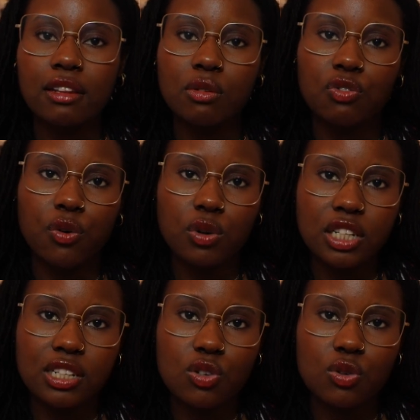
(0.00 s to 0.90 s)
this
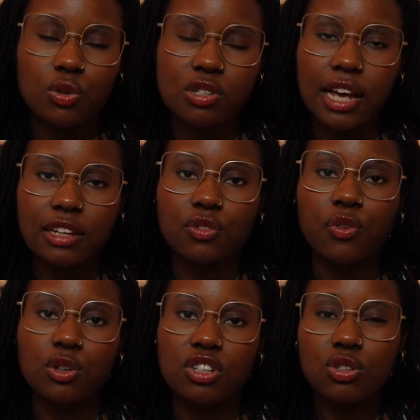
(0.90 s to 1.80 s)
42, size
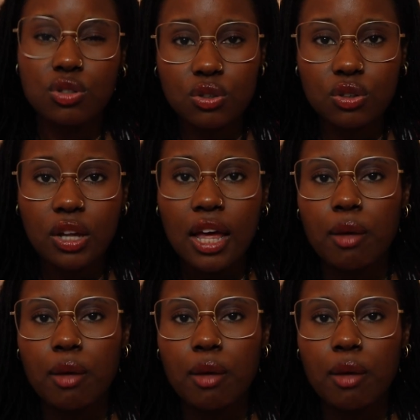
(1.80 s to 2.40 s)
42,